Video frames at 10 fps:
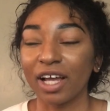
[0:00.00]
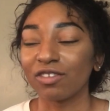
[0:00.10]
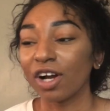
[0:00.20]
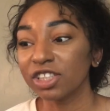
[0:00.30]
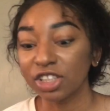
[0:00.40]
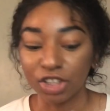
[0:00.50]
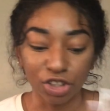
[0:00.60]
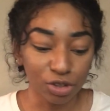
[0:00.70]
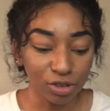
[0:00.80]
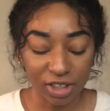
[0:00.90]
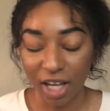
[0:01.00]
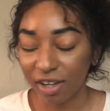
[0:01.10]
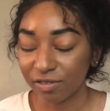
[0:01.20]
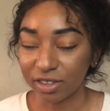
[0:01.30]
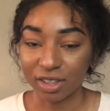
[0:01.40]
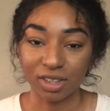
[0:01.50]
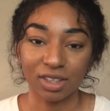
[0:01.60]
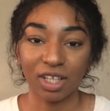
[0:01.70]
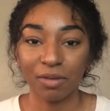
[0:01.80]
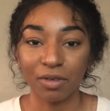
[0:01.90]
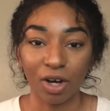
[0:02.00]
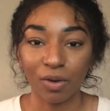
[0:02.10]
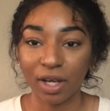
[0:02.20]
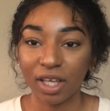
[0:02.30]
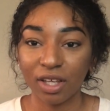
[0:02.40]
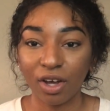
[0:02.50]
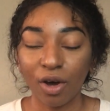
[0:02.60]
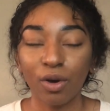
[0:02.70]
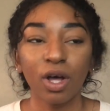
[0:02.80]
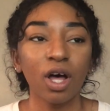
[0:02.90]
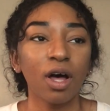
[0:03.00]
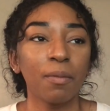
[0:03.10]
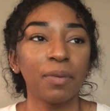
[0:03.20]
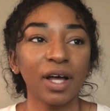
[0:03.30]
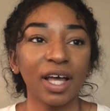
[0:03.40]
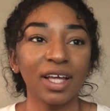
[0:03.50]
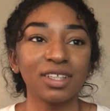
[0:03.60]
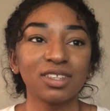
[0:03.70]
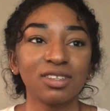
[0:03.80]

like rushing to do stuff and keep going, you know. But